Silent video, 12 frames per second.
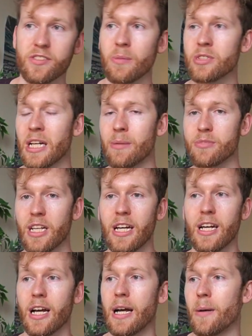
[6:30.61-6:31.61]
Sometimes
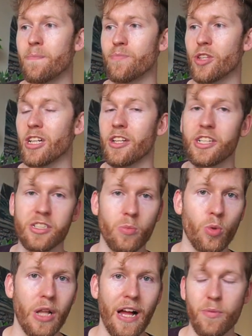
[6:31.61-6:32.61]
the clinician
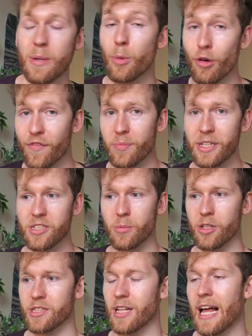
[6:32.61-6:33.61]
will have a bit more information
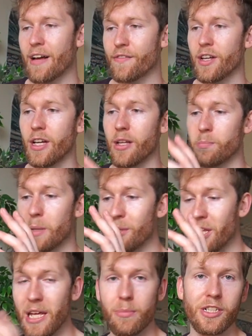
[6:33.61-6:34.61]
because they'll have maybe
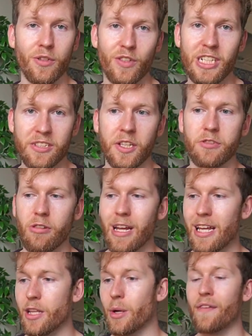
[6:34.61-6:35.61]
the image of a chest
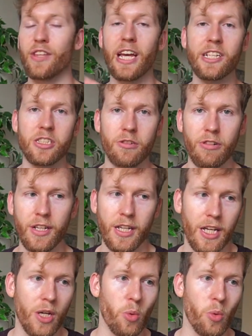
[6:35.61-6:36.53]
x-ray and they'll have the history,